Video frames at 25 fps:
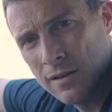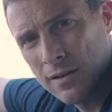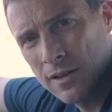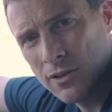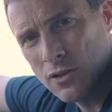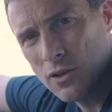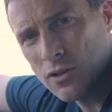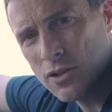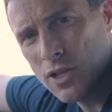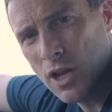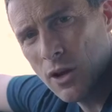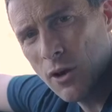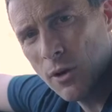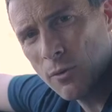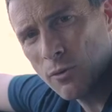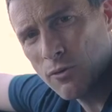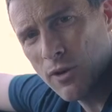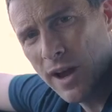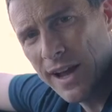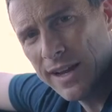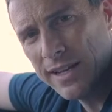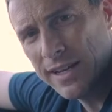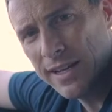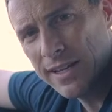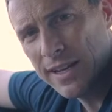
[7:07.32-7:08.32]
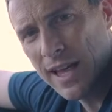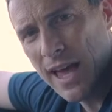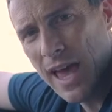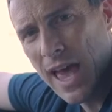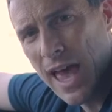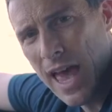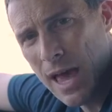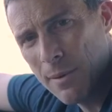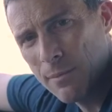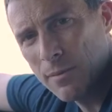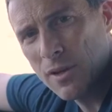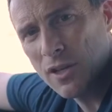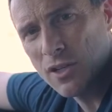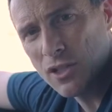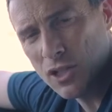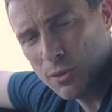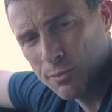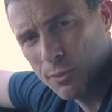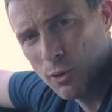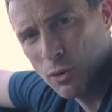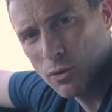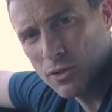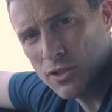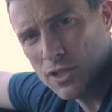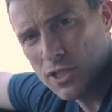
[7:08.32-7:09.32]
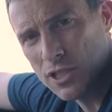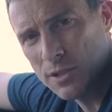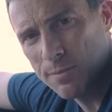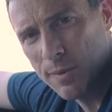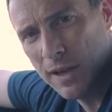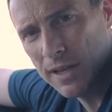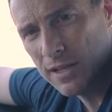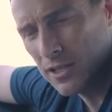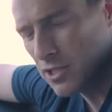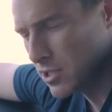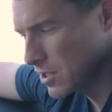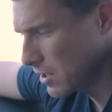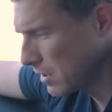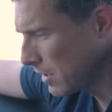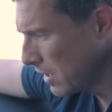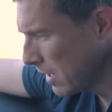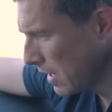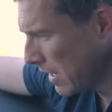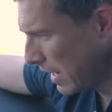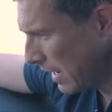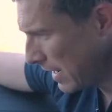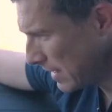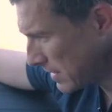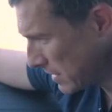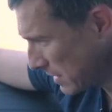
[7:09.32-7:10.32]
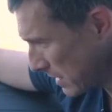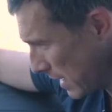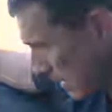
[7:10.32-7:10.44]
There's also upgraded M Sport suspension, and it's